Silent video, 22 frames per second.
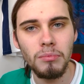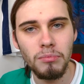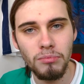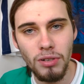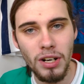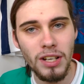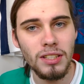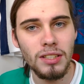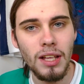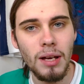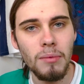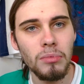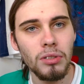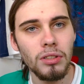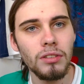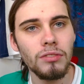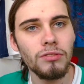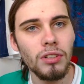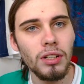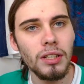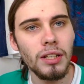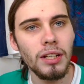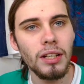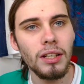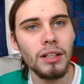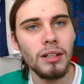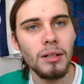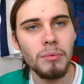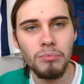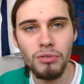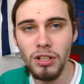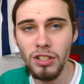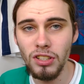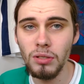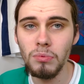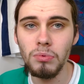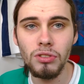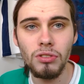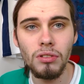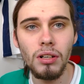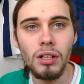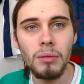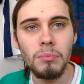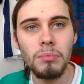Press that button right there and press
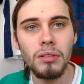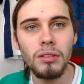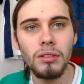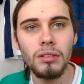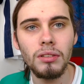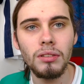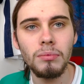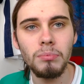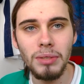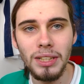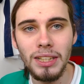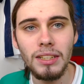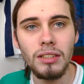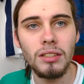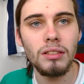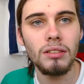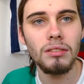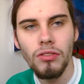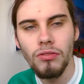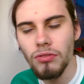subscribe, please.